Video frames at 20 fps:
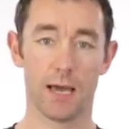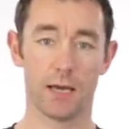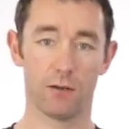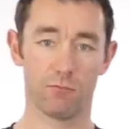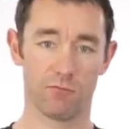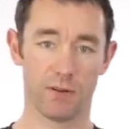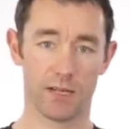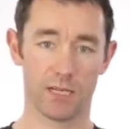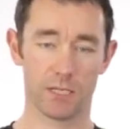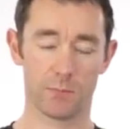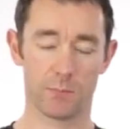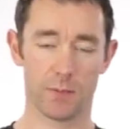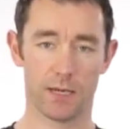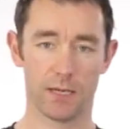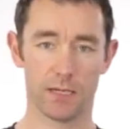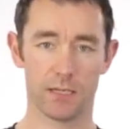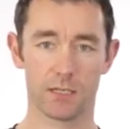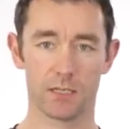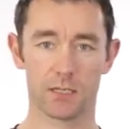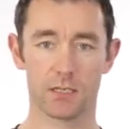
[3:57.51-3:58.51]
at race
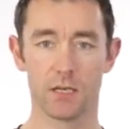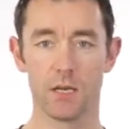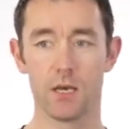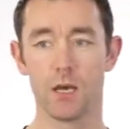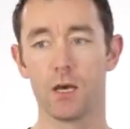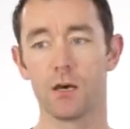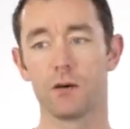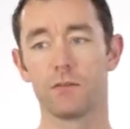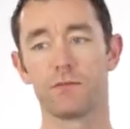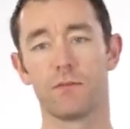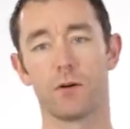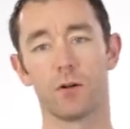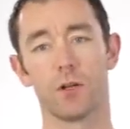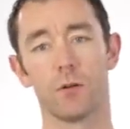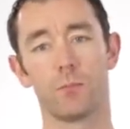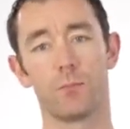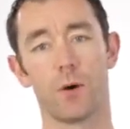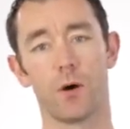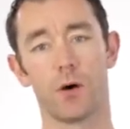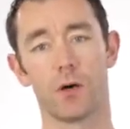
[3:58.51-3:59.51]
pace
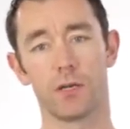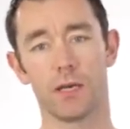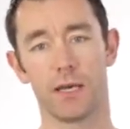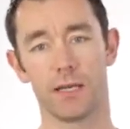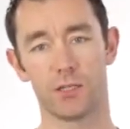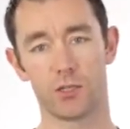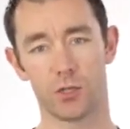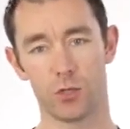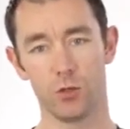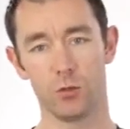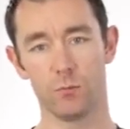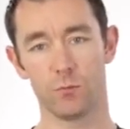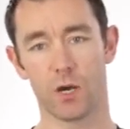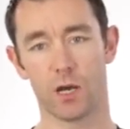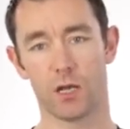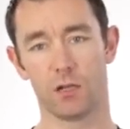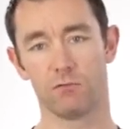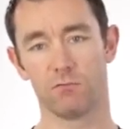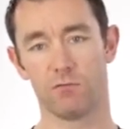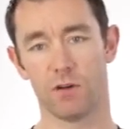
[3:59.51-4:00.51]
followed by a two
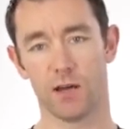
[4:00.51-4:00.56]
mile